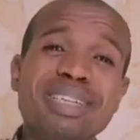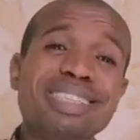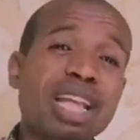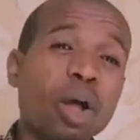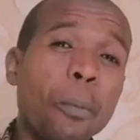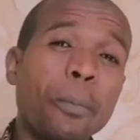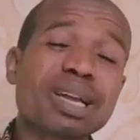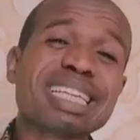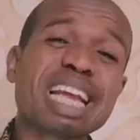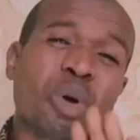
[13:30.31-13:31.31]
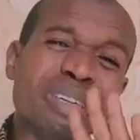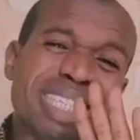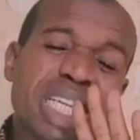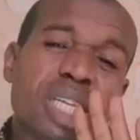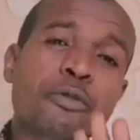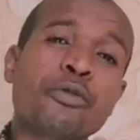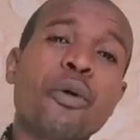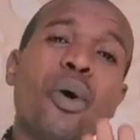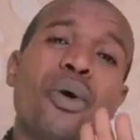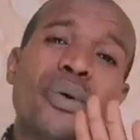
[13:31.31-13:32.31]
they operated on these
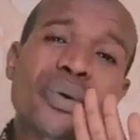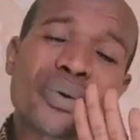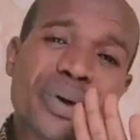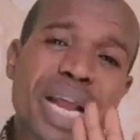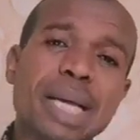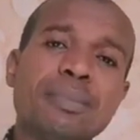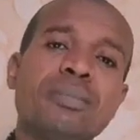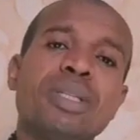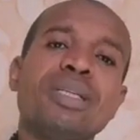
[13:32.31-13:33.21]
four realms.